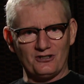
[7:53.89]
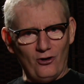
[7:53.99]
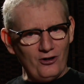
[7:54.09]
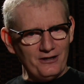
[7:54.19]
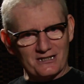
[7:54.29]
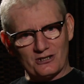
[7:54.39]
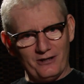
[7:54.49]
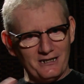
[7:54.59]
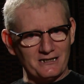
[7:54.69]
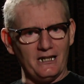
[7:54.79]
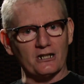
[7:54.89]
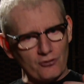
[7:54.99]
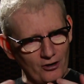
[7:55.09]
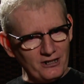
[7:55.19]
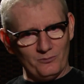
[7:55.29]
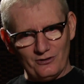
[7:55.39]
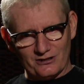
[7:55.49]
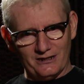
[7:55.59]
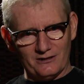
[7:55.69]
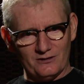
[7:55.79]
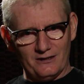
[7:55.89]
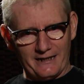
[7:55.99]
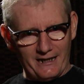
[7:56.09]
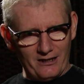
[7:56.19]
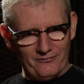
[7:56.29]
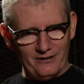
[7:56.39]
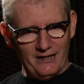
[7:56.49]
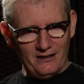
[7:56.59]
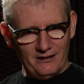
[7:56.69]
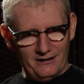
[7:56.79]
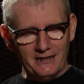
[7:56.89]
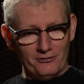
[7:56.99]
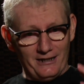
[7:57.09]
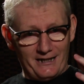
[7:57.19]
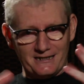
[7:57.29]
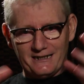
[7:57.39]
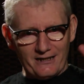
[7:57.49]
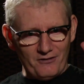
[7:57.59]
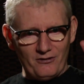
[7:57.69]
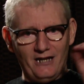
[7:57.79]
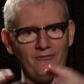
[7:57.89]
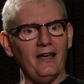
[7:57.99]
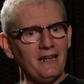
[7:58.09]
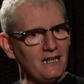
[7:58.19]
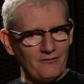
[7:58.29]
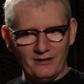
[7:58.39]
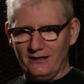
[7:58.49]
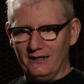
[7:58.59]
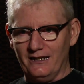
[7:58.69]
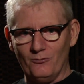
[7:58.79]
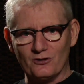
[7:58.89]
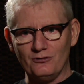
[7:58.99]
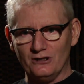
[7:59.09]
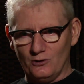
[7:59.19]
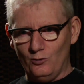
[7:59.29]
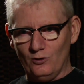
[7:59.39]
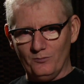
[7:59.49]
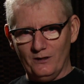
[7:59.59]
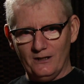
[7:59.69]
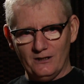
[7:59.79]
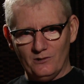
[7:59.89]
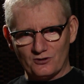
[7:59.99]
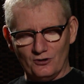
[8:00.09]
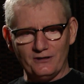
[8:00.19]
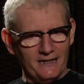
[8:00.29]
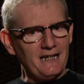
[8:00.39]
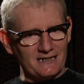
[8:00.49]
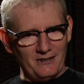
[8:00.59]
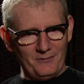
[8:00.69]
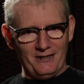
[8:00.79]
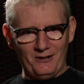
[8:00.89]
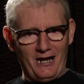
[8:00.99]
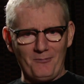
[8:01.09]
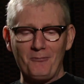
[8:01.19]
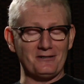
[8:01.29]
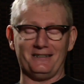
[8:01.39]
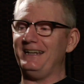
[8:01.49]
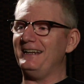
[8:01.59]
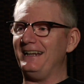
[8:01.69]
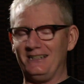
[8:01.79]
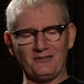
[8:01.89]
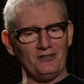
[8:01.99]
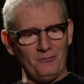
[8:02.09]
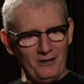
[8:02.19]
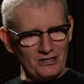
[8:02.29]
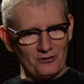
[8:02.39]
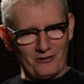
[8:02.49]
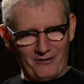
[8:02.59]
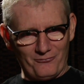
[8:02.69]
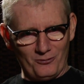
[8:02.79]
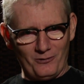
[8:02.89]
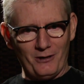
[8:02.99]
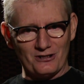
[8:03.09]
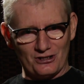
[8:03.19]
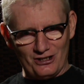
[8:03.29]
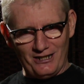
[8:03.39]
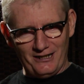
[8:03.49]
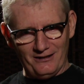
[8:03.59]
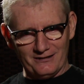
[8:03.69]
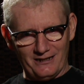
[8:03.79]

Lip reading: So all this crazy electronic music, like kind of. Literally, like I said, it kind of invaded everything, and it was really cool. So yes, I mean, and I remember as a kid, it's funny you mentioned Kraftwerk. When I was a child,